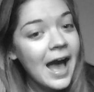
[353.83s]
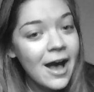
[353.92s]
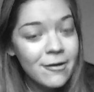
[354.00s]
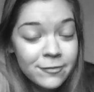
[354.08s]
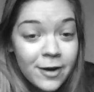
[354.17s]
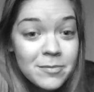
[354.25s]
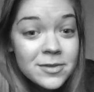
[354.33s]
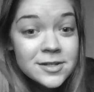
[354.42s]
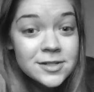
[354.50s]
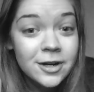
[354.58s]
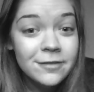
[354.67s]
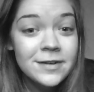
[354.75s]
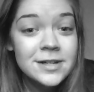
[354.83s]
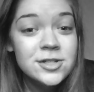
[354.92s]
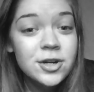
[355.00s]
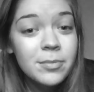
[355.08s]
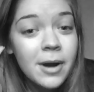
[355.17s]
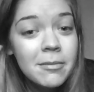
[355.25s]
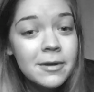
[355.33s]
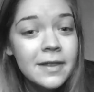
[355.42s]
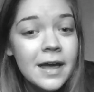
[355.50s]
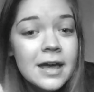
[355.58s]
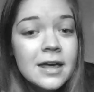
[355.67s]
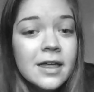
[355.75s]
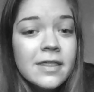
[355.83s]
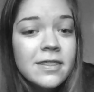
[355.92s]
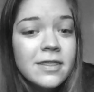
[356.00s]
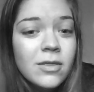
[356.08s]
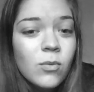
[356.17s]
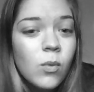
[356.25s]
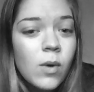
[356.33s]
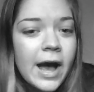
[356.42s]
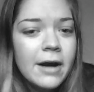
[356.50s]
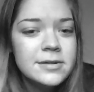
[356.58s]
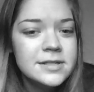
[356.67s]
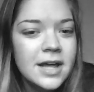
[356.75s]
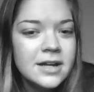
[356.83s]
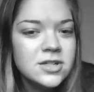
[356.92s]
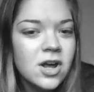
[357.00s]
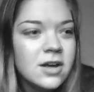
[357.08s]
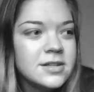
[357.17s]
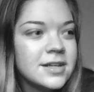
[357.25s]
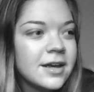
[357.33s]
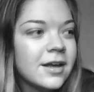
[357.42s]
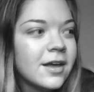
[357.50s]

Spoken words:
from the surface, you're probably like, how is that toxic?